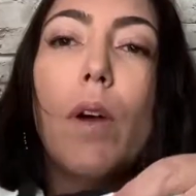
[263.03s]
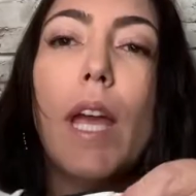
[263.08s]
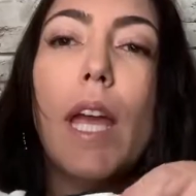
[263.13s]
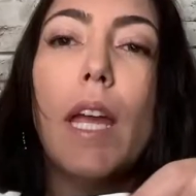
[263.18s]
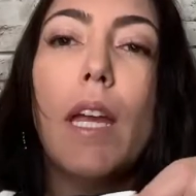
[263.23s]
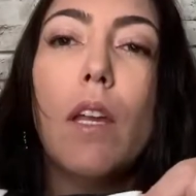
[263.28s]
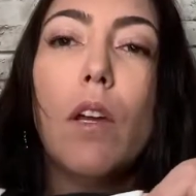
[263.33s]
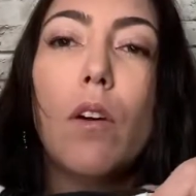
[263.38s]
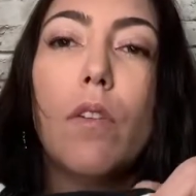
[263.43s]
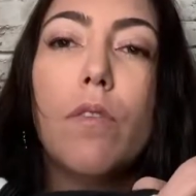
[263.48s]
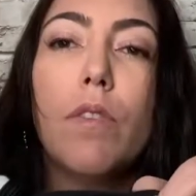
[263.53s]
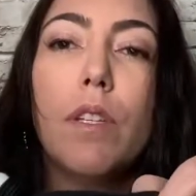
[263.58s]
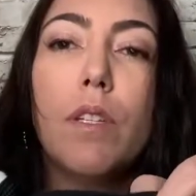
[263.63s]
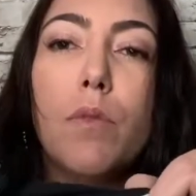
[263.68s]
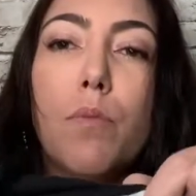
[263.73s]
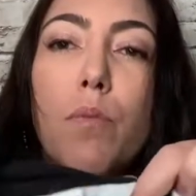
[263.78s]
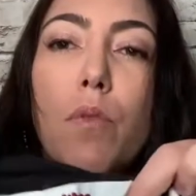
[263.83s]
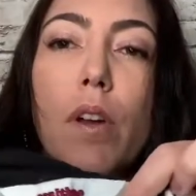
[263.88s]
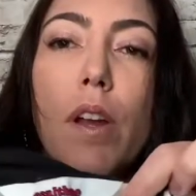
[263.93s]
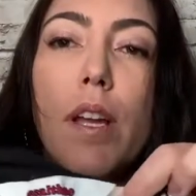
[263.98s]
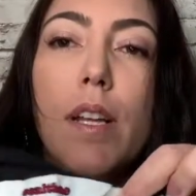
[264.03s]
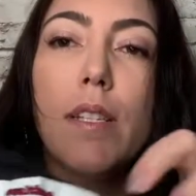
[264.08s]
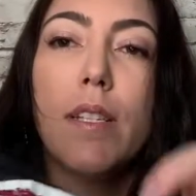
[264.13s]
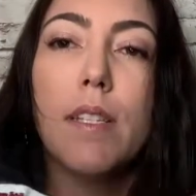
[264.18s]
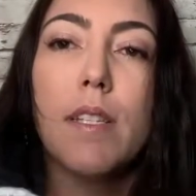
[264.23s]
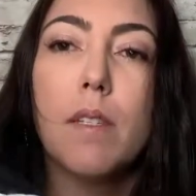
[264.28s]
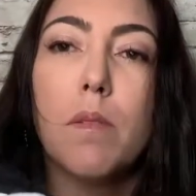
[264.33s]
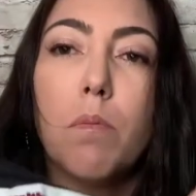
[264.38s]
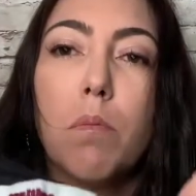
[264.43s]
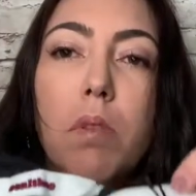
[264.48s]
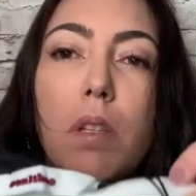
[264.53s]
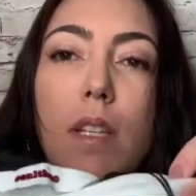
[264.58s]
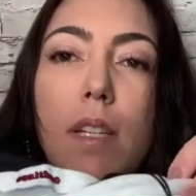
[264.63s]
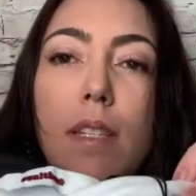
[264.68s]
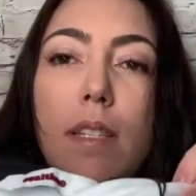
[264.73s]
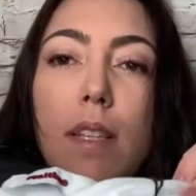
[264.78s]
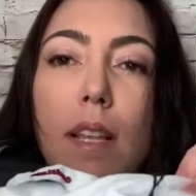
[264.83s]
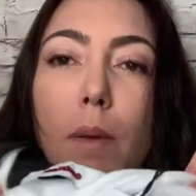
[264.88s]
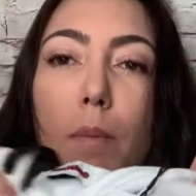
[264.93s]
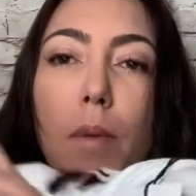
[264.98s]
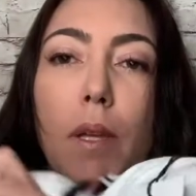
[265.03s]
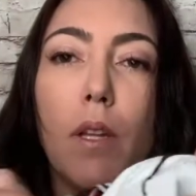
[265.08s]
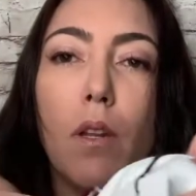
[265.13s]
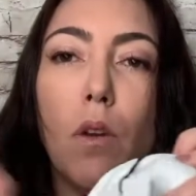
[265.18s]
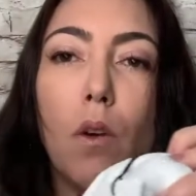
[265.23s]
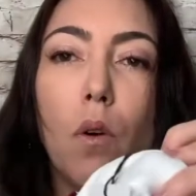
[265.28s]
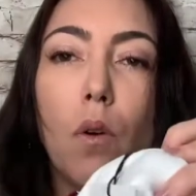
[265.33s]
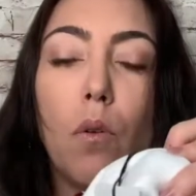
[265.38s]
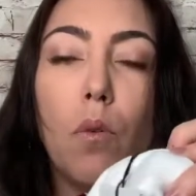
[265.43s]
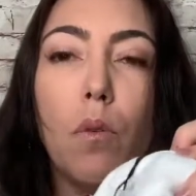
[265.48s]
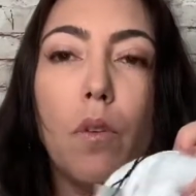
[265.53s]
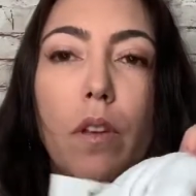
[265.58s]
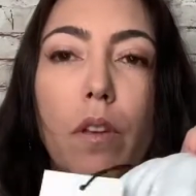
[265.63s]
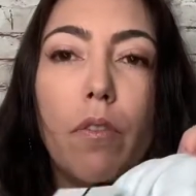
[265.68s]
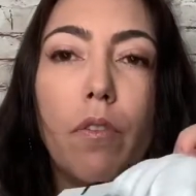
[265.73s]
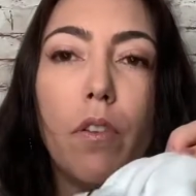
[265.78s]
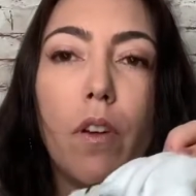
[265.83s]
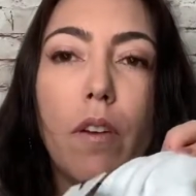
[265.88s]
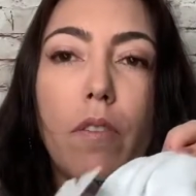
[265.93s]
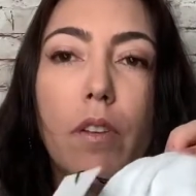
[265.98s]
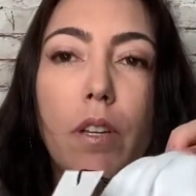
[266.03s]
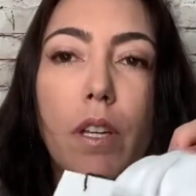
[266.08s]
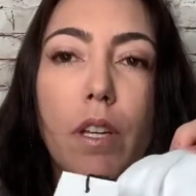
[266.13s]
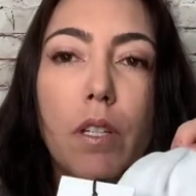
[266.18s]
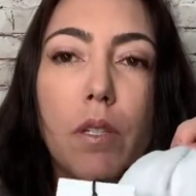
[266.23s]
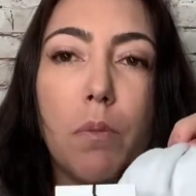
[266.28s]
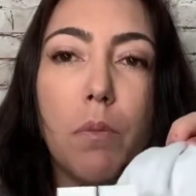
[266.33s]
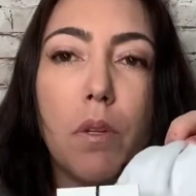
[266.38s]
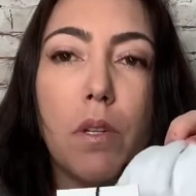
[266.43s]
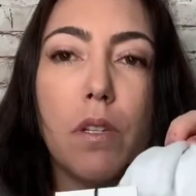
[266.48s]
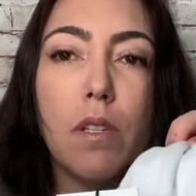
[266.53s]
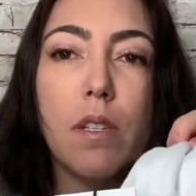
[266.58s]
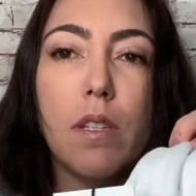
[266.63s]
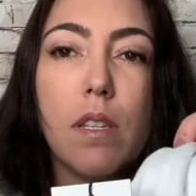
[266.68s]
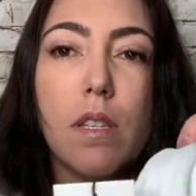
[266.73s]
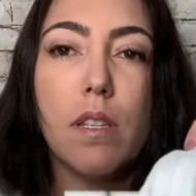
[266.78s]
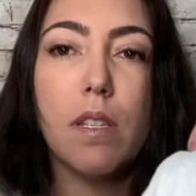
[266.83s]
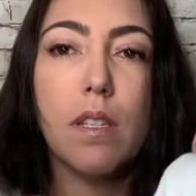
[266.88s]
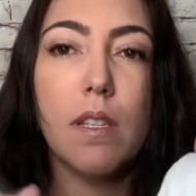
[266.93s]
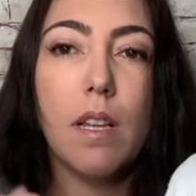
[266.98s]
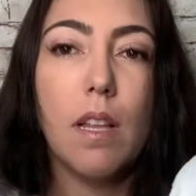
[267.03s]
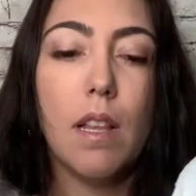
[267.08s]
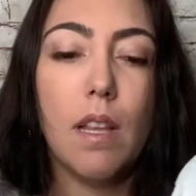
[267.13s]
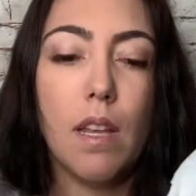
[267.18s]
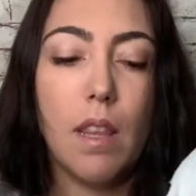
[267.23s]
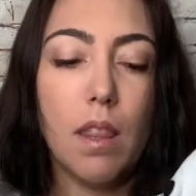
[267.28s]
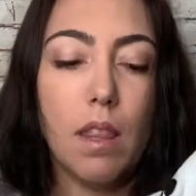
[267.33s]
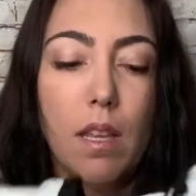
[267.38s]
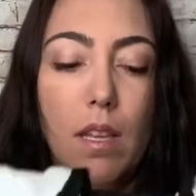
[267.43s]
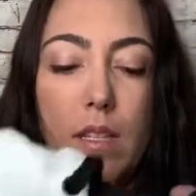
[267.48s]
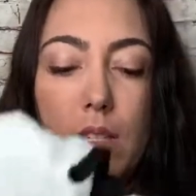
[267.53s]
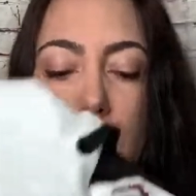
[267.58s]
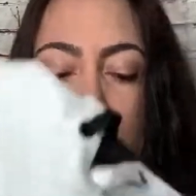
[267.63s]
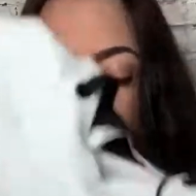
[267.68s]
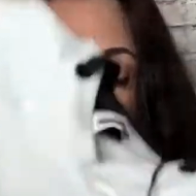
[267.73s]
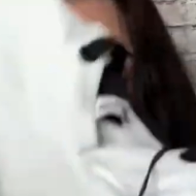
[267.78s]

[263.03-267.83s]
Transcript: any of these brands, please let me know if you have any experience selling this.